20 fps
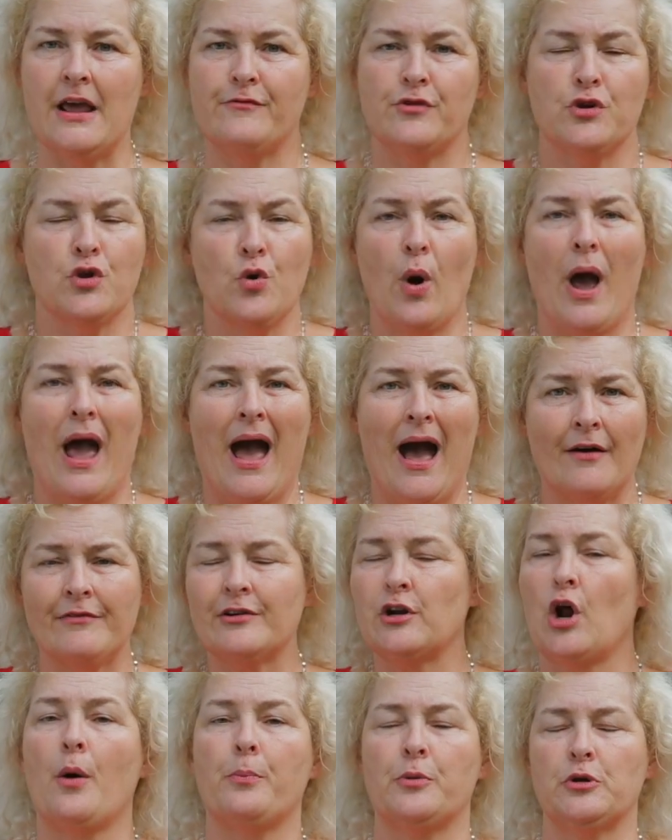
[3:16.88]
You have
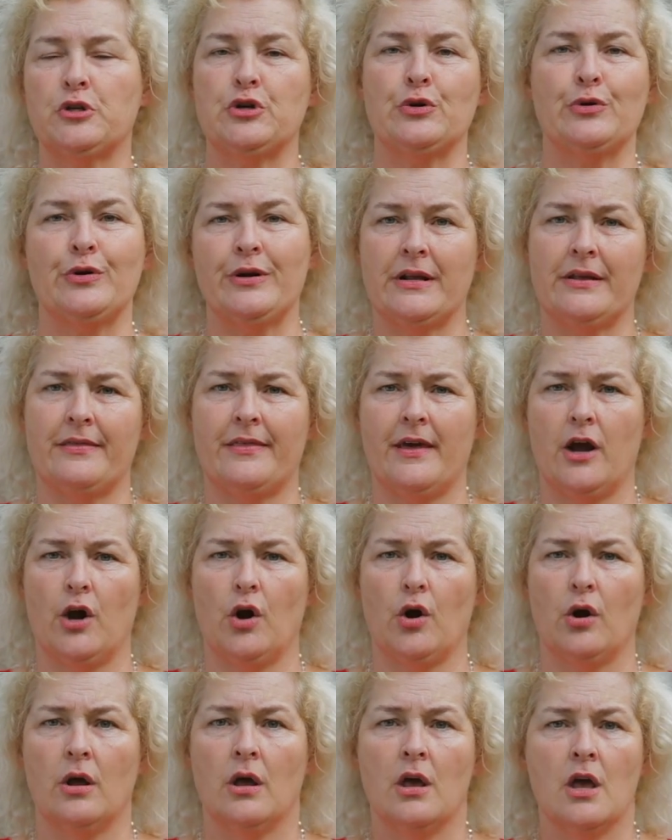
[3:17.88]
an opportunity
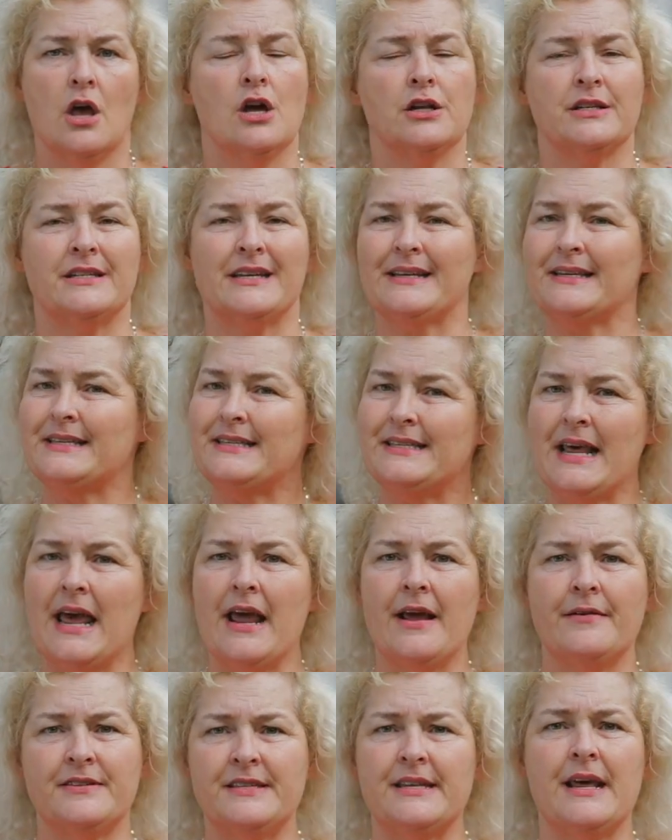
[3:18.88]
there to
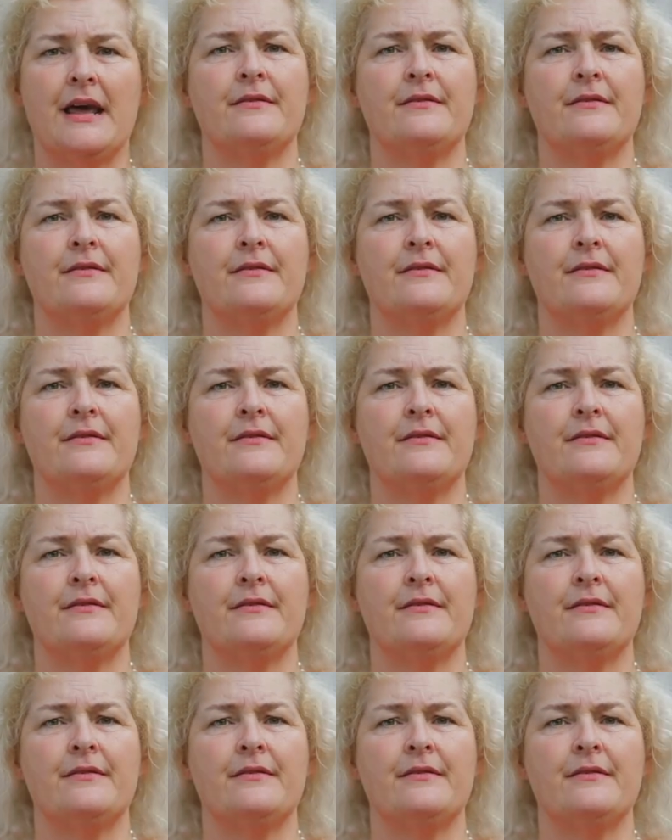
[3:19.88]
save.